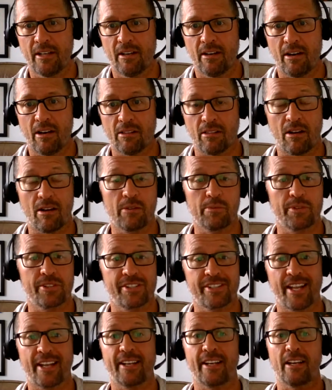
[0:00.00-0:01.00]
along with
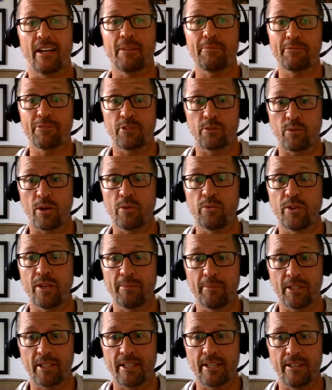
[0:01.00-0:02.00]
standing up for what we
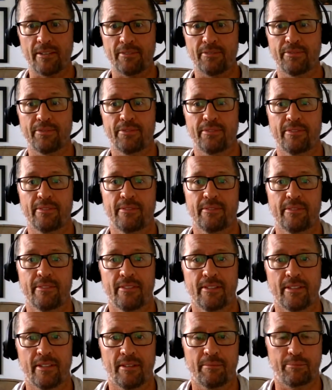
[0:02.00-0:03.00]
believe
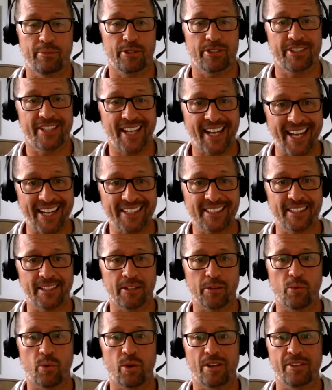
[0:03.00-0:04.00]
and
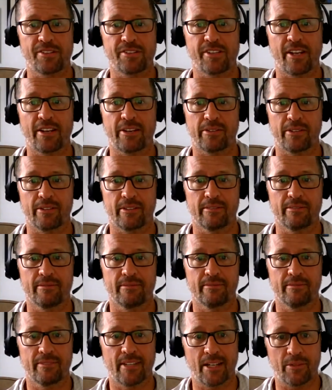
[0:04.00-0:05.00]
protecting what is sacred
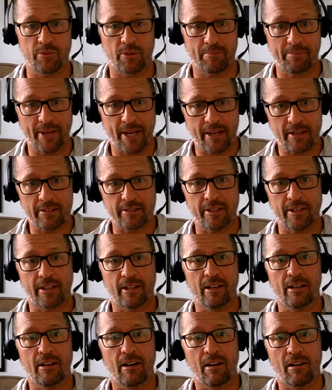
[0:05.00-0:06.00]
and repairing
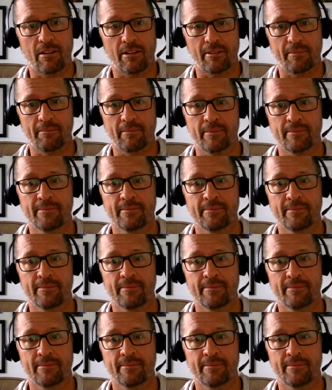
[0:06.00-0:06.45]
harm.